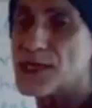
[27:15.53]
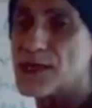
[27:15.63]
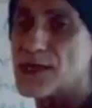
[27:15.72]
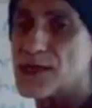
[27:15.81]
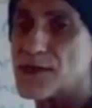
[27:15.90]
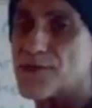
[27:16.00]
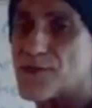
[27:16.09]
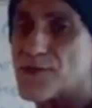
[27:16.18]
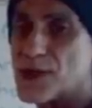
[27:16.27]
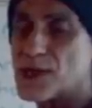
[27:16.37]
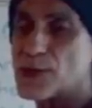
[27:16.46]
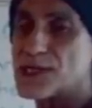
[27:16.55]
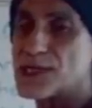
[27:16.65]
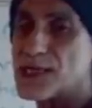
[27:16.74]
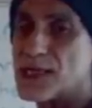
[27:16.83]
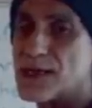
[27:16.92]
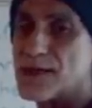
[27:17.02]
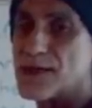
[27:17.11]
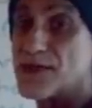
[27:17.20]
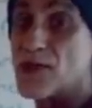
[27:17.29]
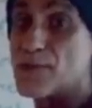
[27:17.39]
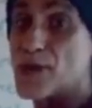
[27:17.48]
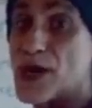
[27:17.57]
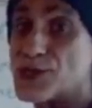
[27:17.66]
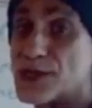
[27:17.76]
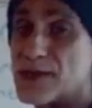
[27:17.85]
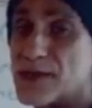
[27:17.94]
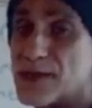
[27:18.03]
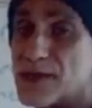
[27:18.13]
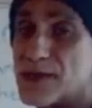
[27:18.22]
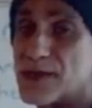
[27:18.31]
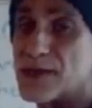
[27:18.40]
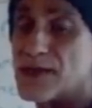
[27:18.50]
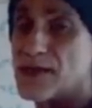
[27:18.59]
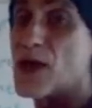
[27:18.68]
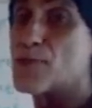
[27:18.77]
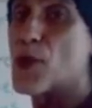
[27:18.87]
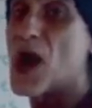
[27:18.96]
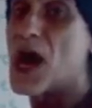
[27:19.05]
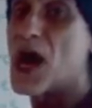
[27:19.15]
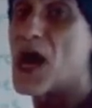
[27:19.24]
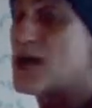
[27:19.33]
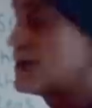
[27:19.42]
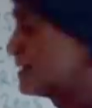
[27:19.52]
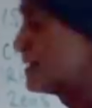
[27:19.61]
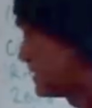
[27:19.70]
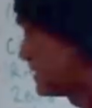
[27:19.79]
energy, the frequency, the vibration. Vibra.